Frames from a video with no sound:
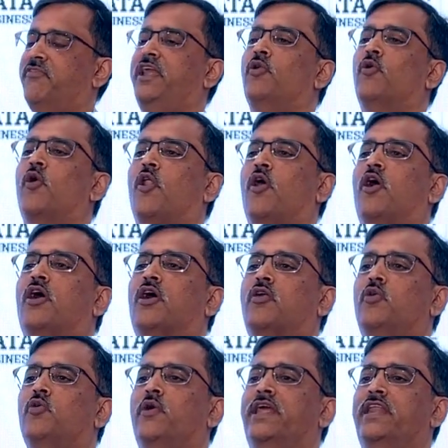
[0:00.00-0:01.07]
we no longer
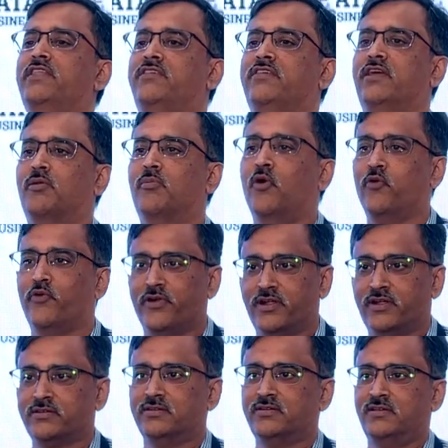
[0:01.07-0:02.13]
do anything about it.